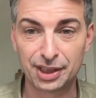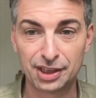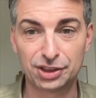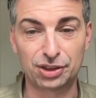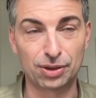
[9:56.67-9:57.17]

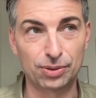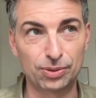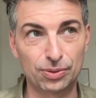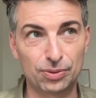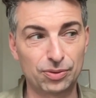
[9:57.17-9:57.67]

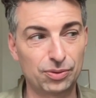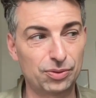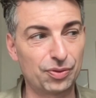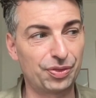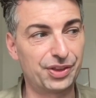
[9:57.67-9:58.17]
So
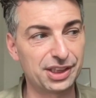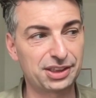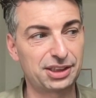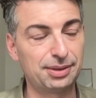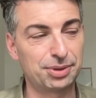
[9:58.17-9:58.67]

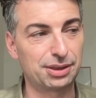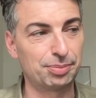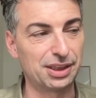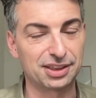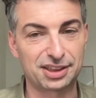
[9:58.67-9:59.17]
this seems to
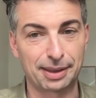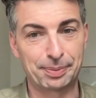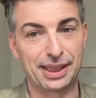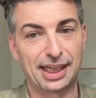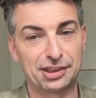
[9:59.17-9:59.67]
be a step
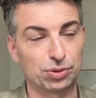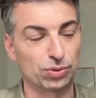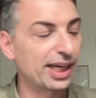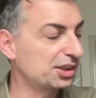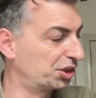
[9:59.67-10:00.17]
in that
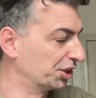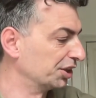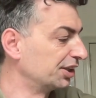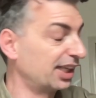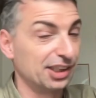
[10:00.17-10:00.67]

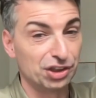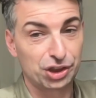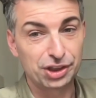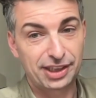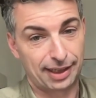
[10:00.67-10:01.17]
direction, and
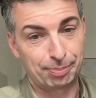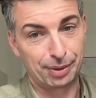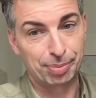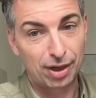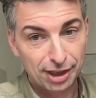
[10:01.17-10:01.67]
should that be
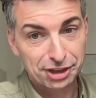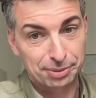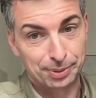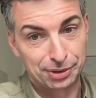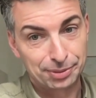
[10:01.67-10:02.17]

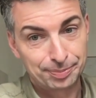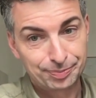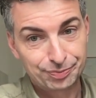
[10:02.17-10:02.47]
possible,